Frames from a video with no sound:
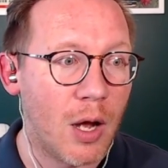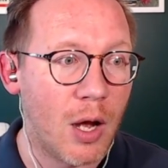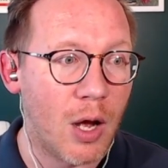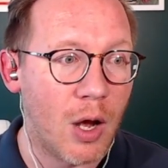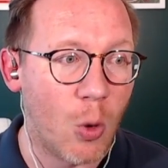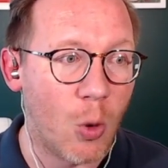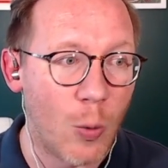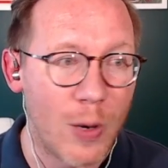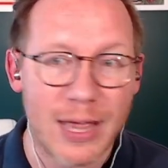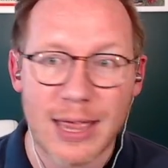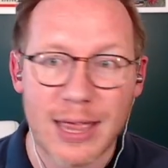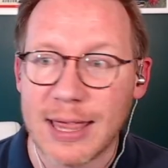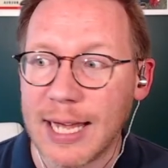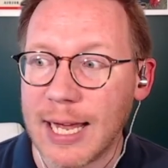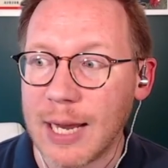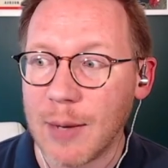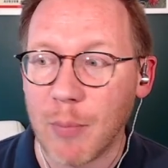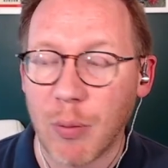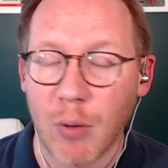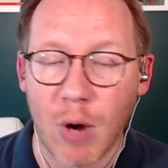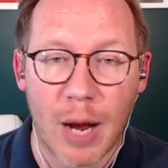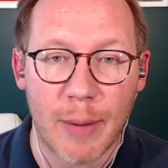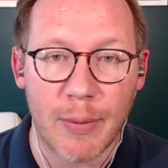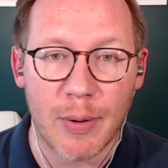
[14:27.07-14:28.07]
within
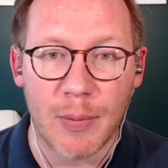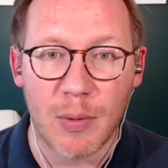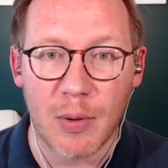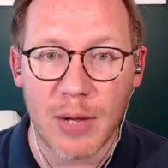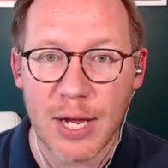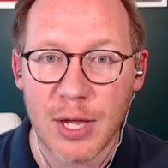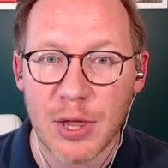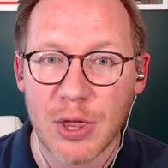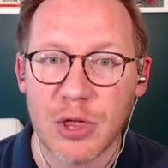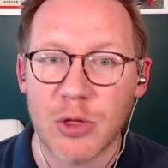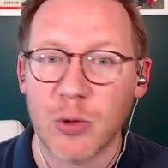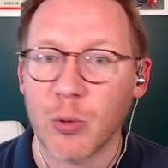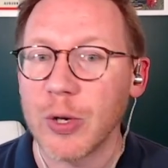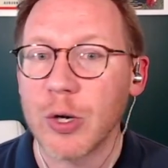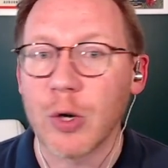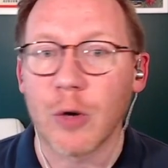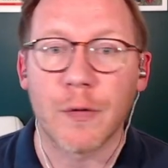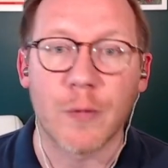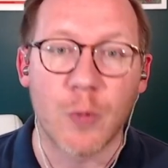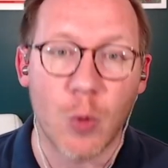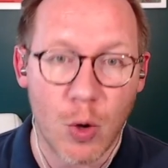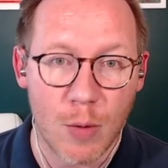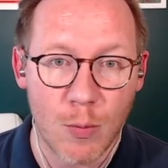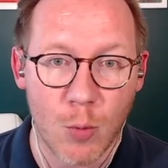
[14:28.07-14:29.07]
probably 3 or
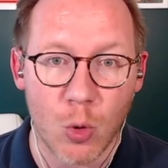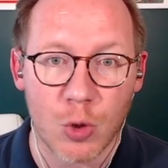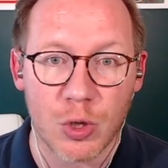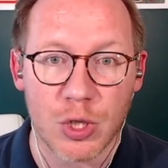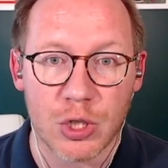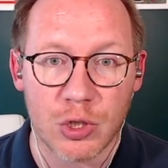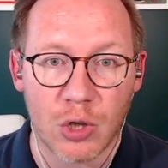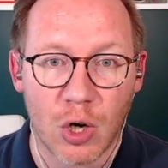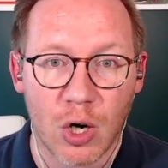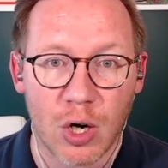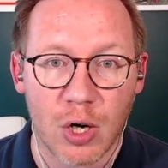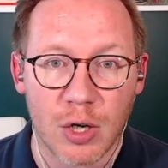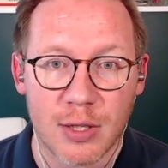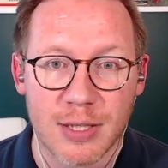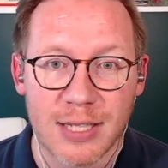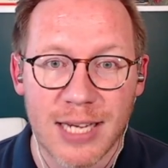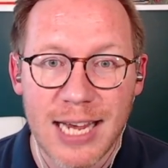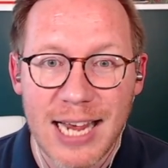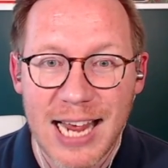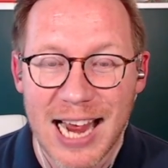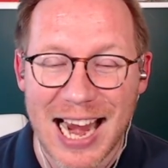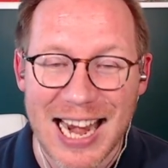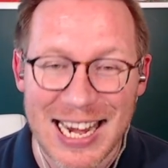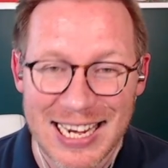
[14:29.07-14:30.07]
4 more starts
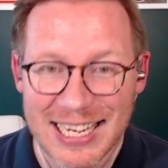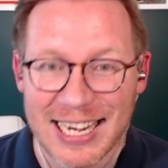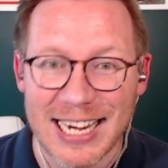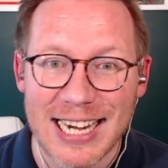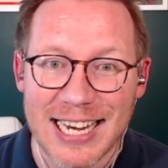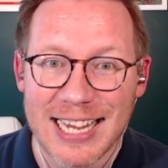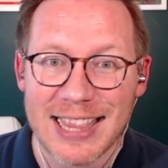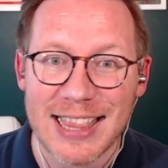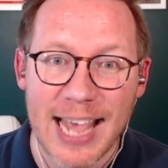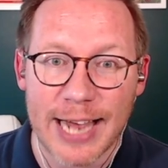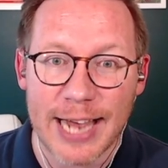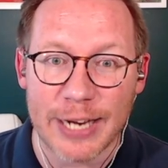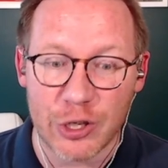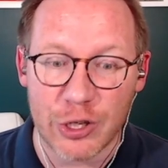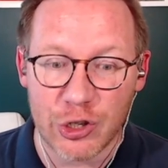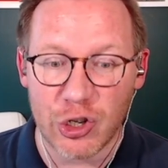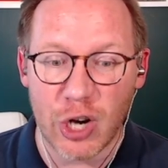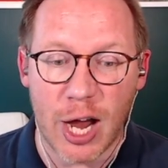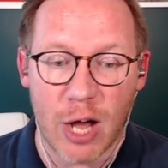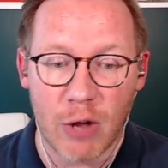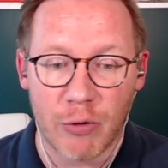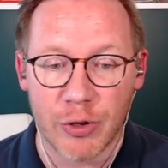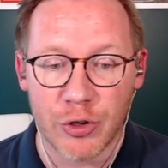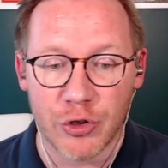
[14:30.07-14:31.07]
and getting that
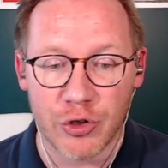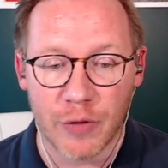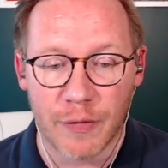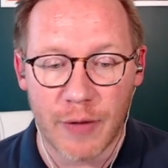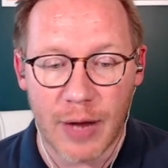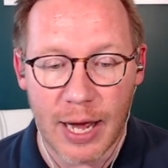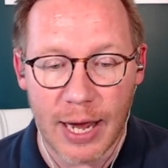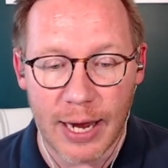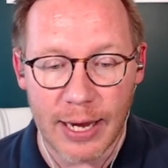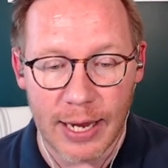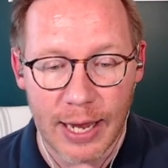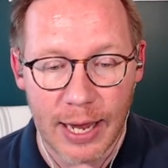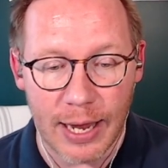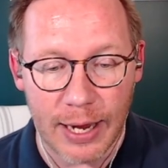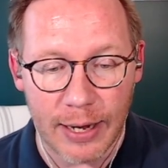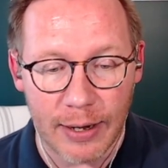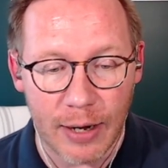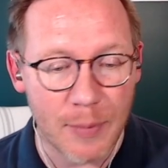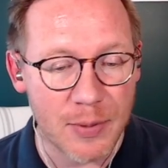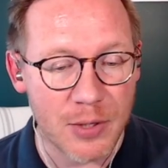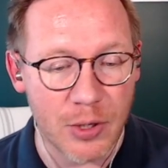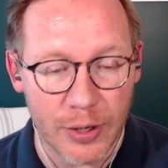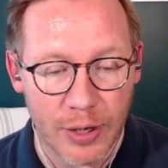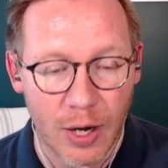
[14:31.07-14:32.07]
challenge of high A.
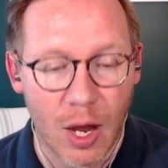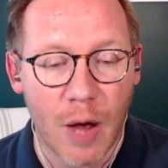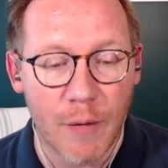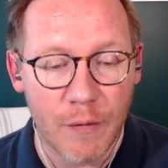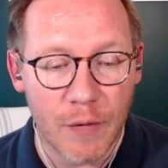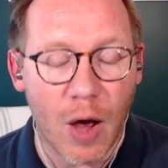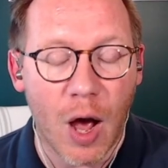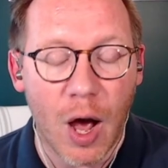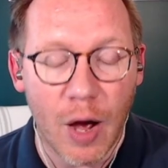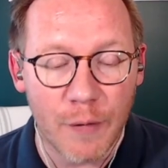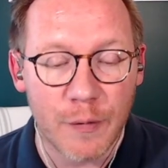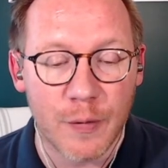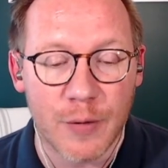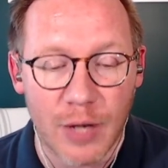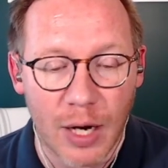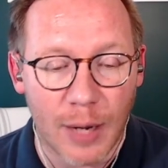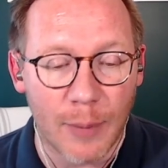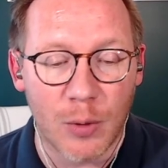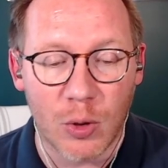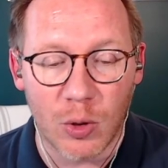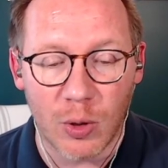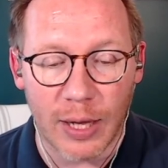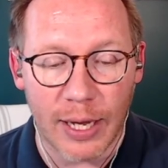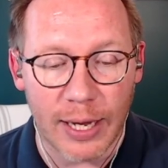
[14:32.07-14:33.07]
I'm sorry, of
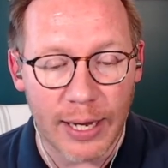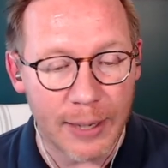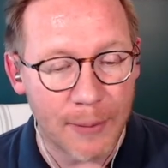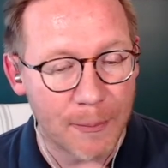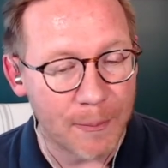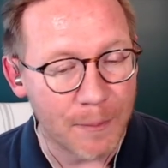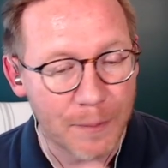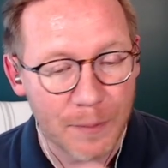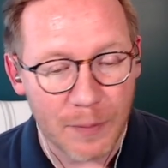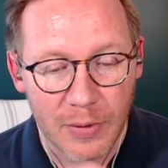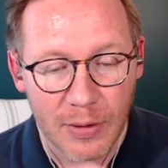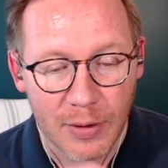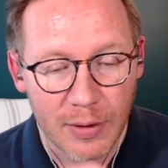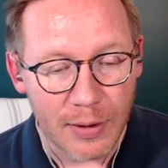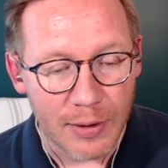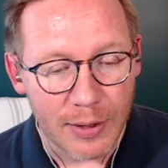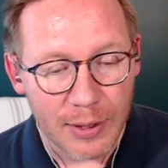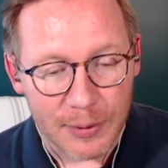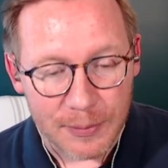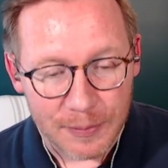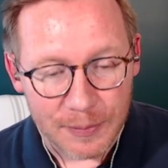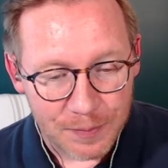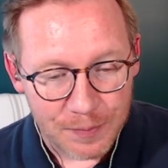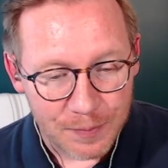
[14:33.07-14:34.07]
double A.
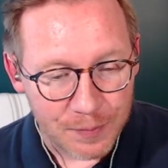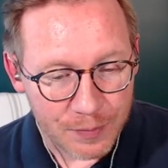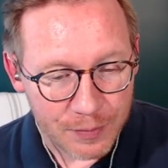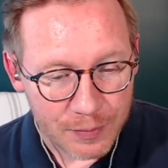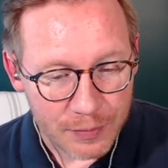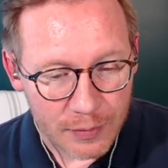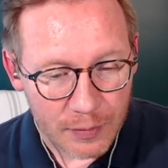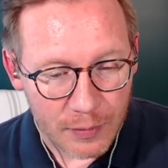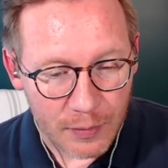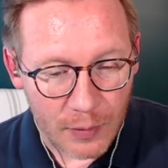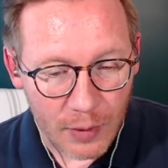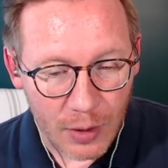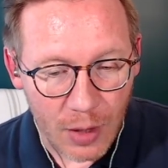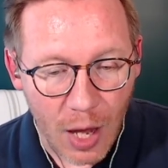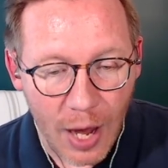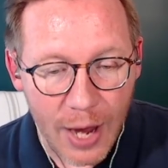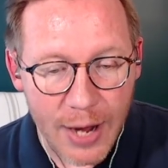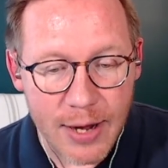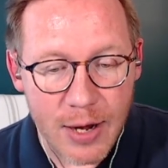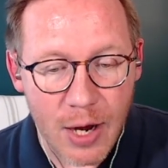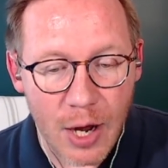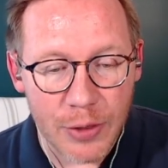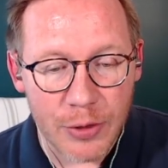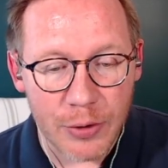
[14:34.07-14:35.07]

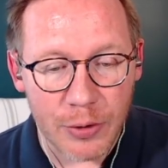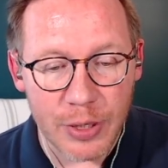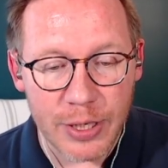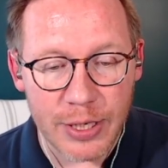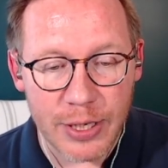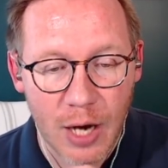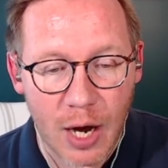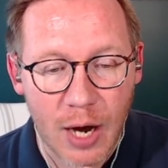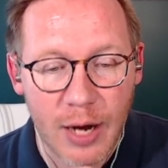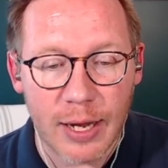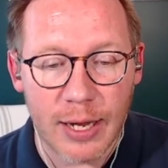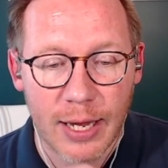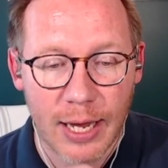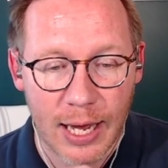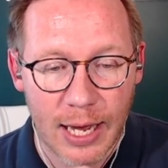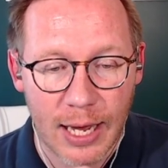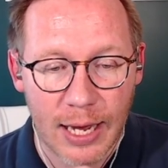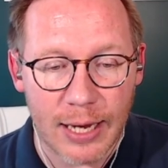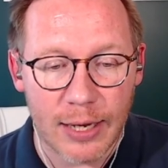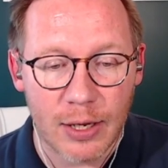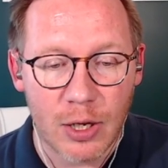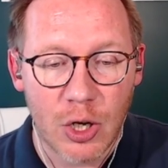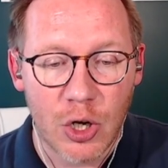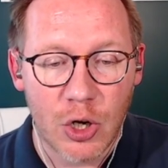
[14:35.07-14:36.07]
Another young
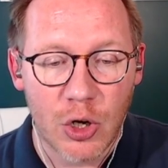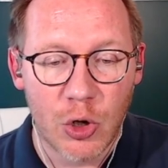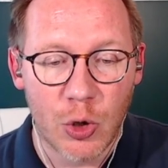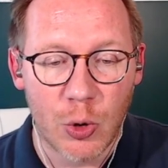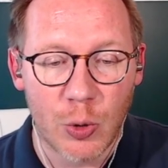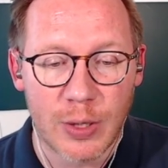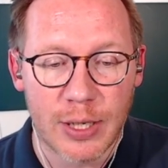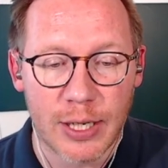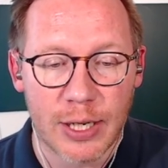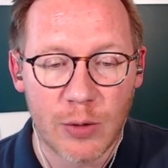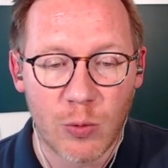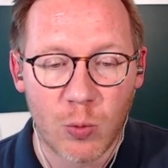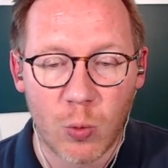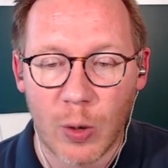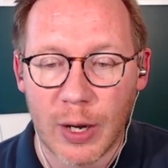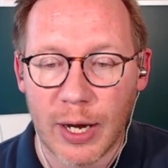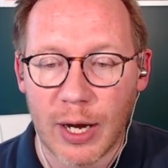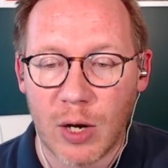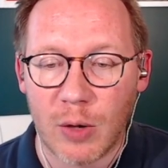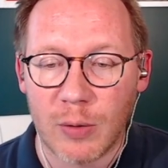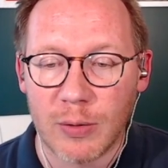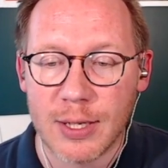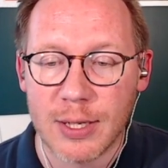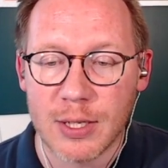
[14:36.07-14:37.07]
guy who did
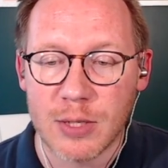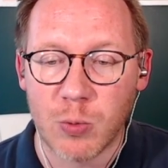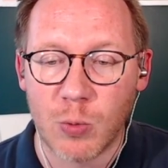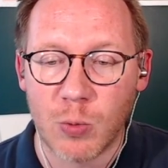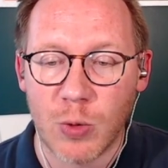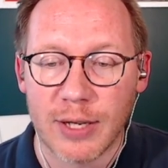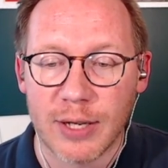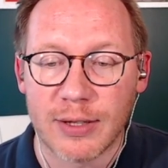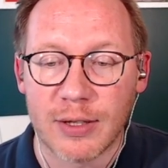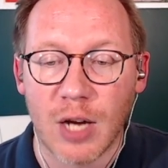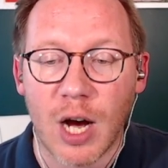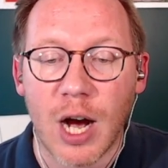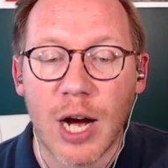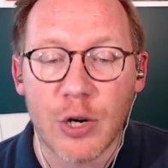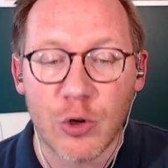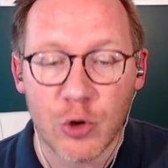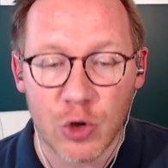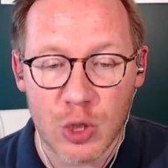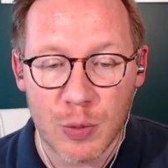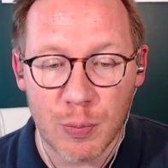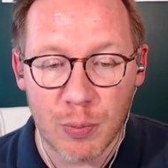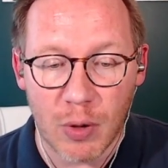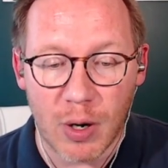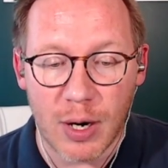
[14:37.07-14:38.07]
well, this one, a
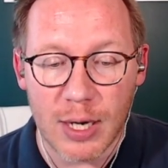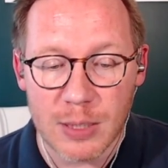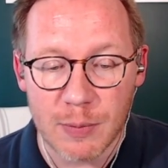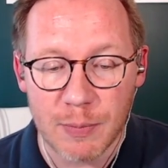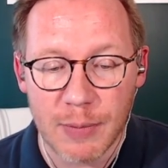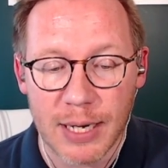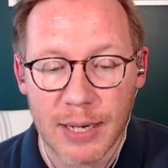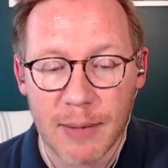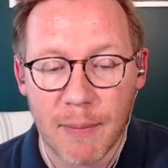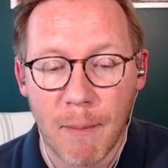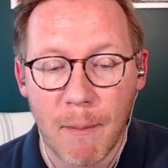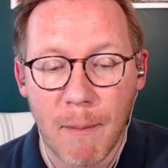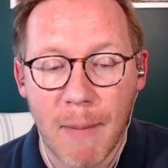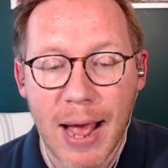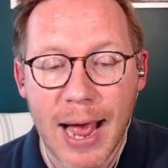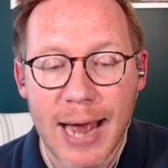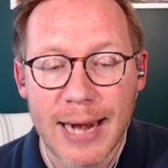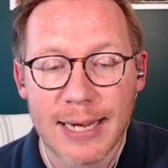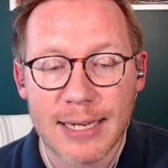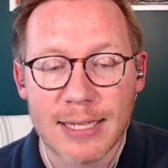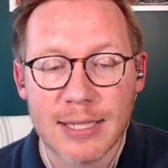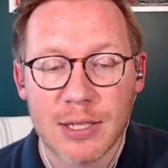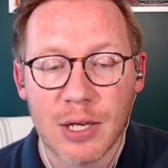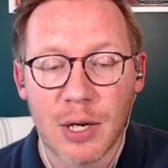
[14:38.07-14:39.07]
Dodgers prospect,
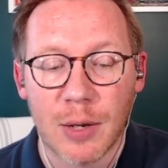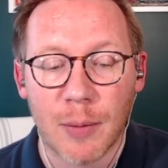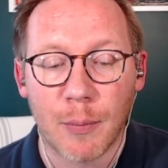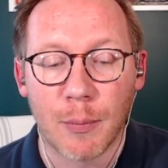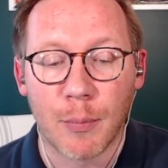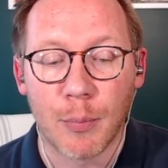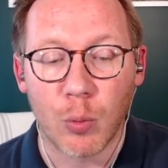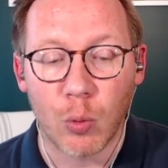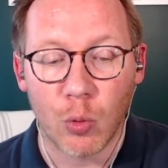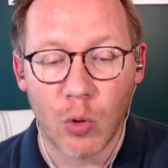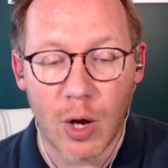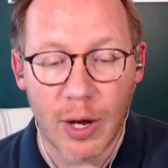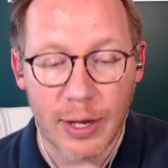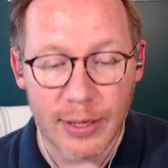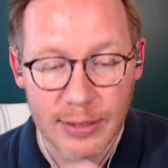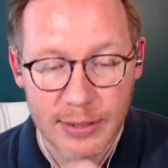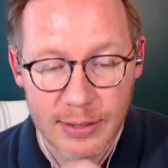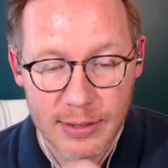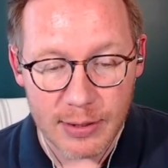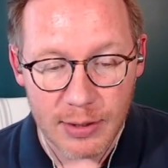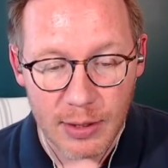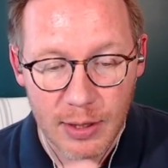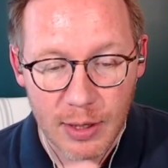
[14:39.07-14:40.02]
Maddux Bruns.